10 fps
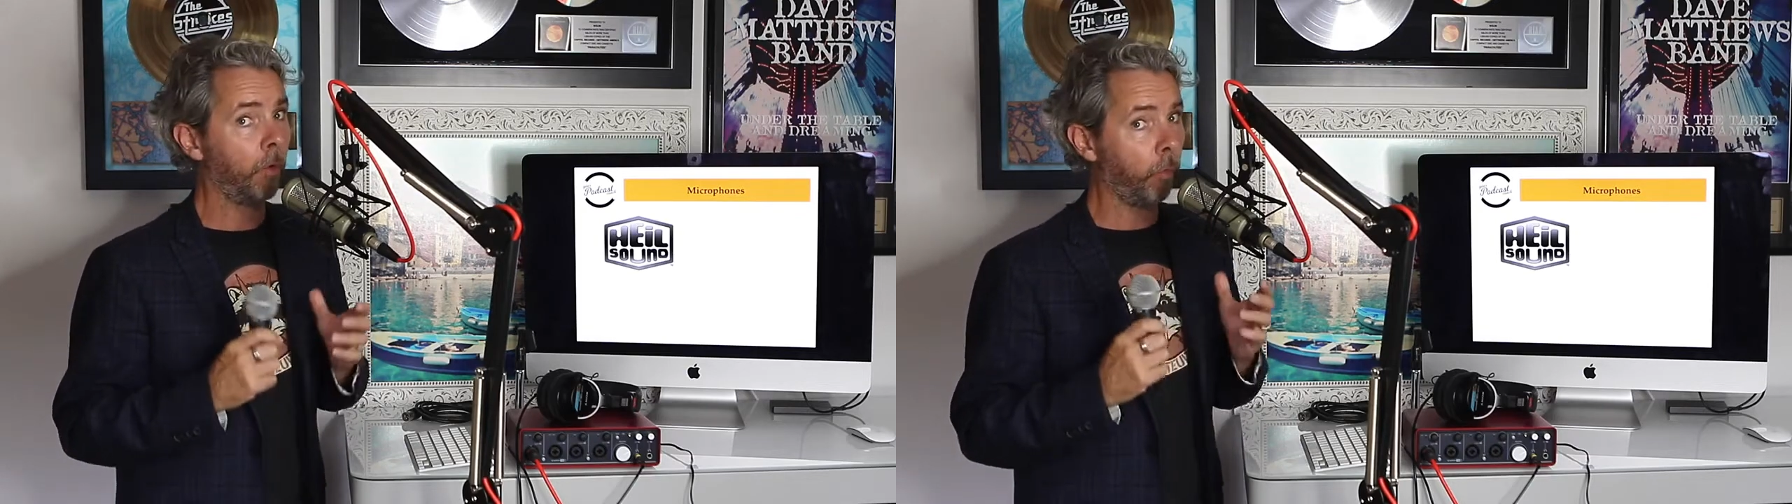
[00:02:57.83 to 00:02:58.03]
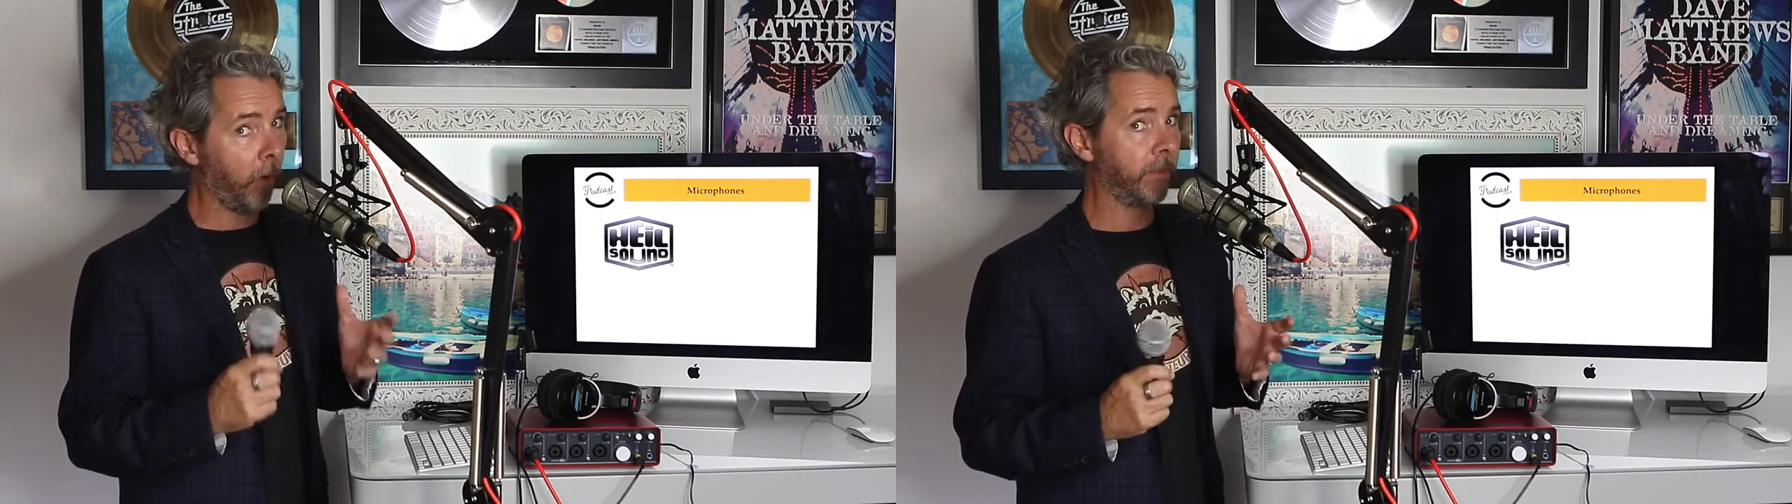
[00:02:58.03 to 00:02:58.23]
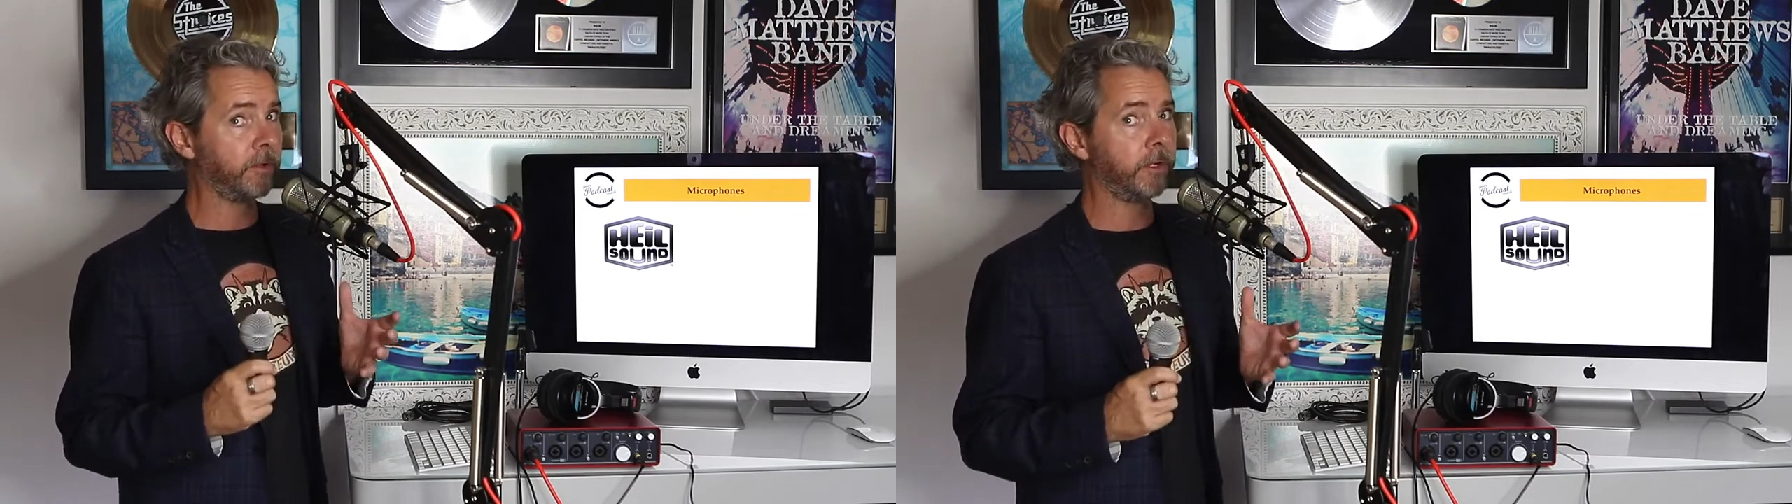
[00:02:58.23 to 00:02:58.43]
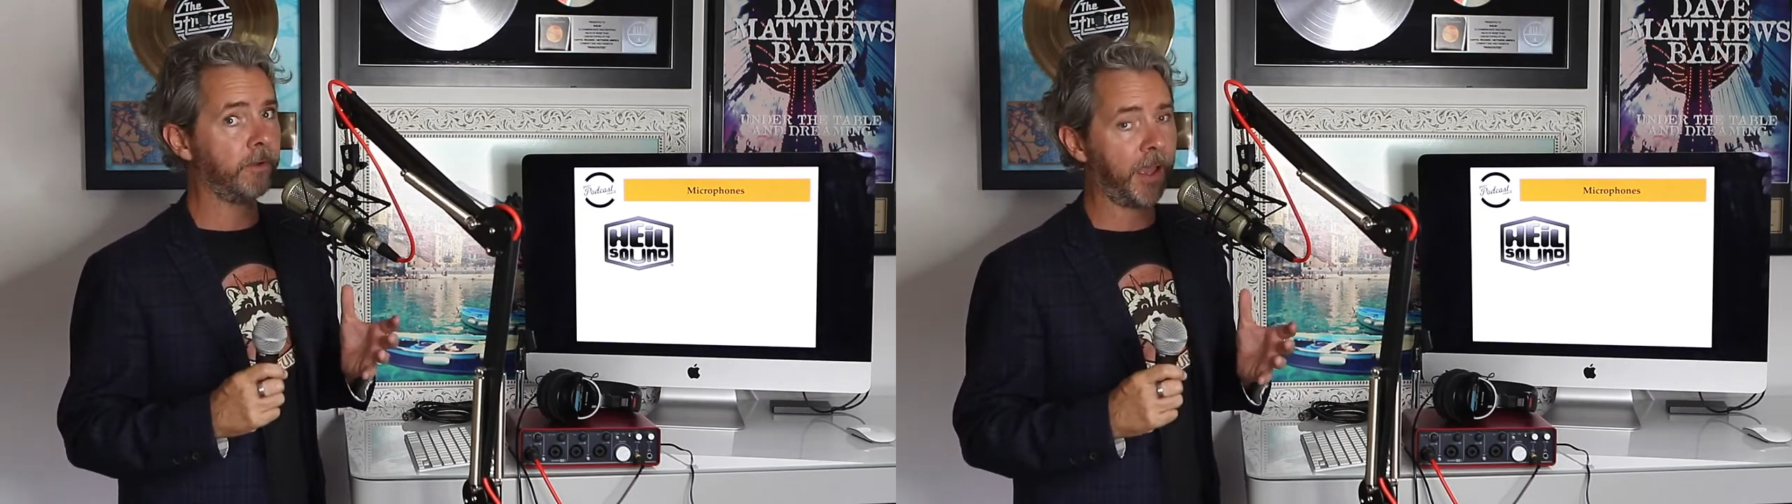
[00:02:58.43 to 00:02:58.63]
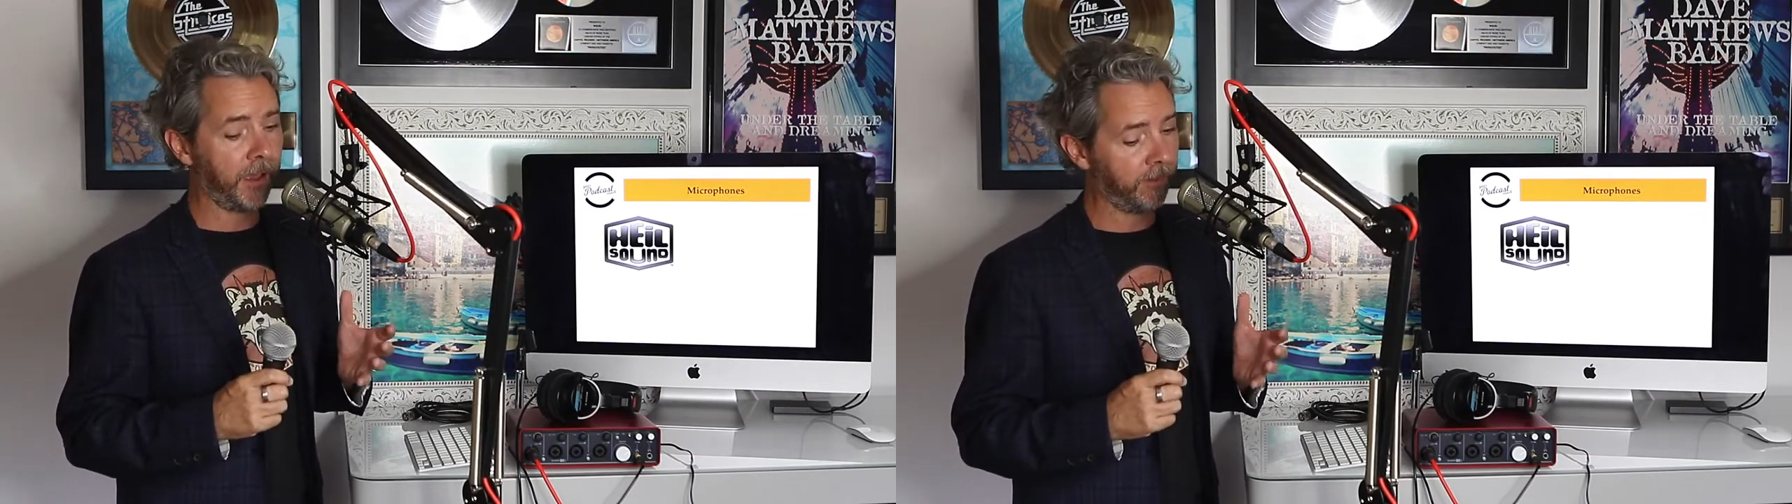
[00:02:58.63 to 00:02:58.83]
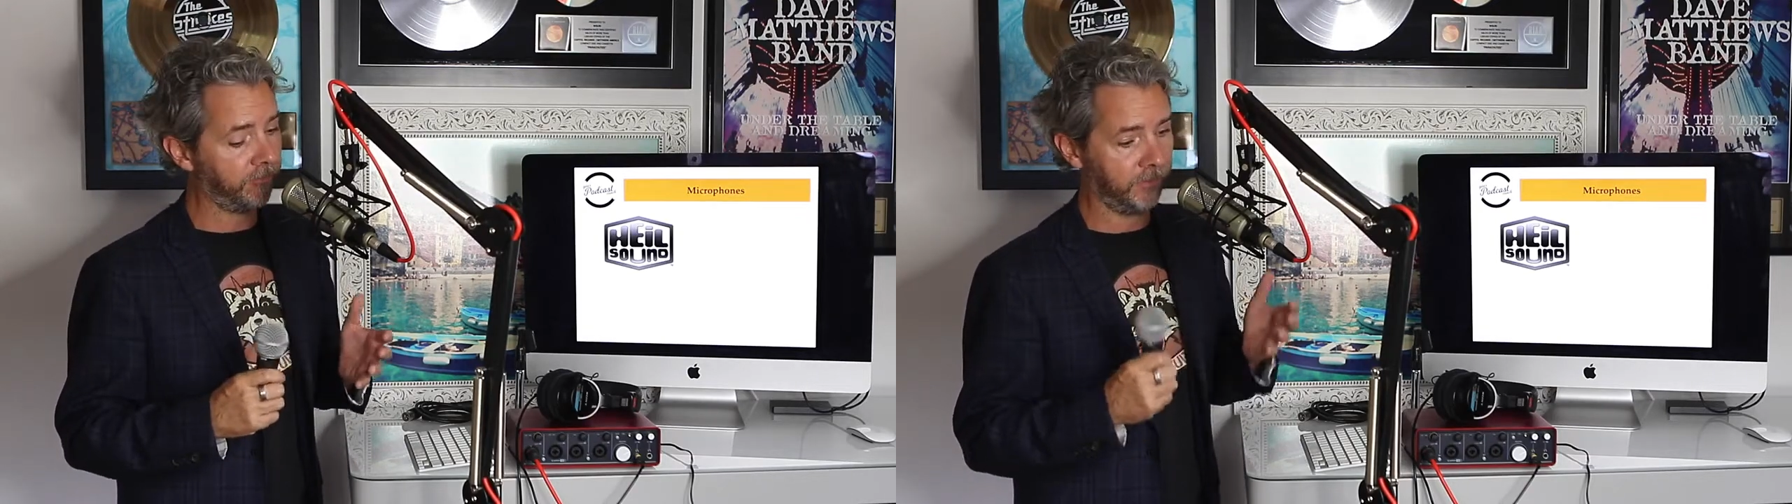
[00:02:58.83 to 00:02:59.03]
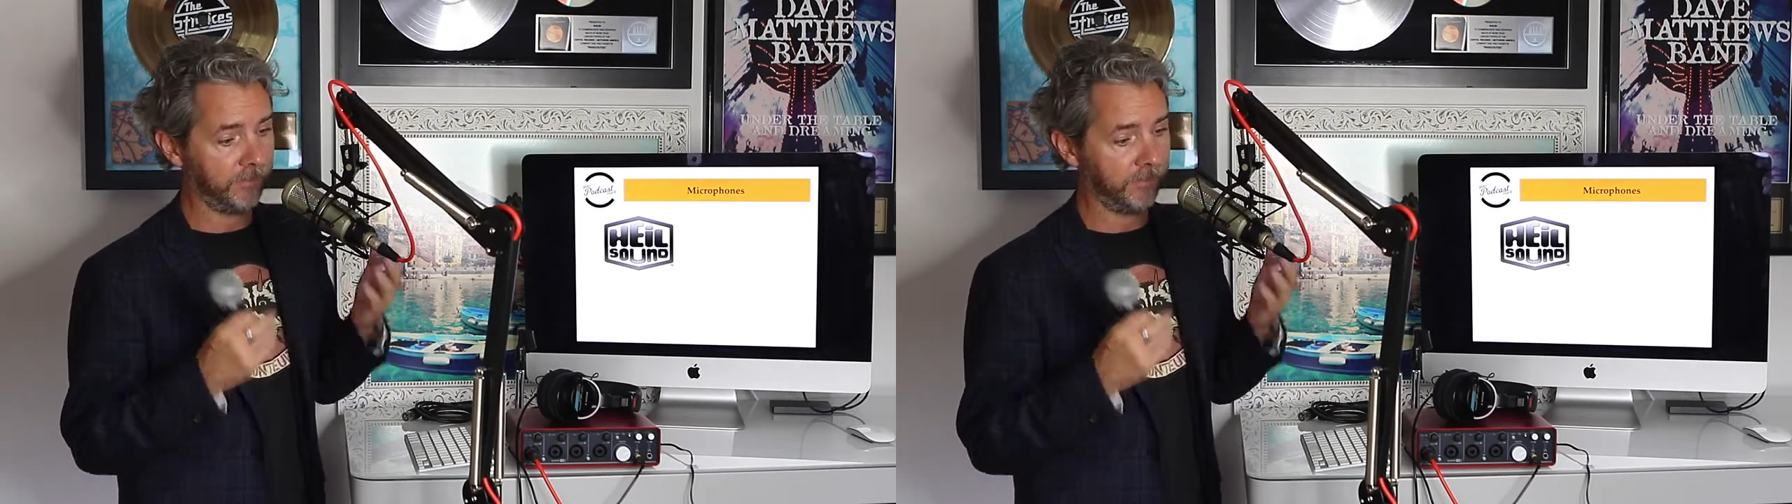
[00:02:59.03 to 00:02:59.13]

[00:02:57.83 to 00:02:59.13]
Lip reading: whether you have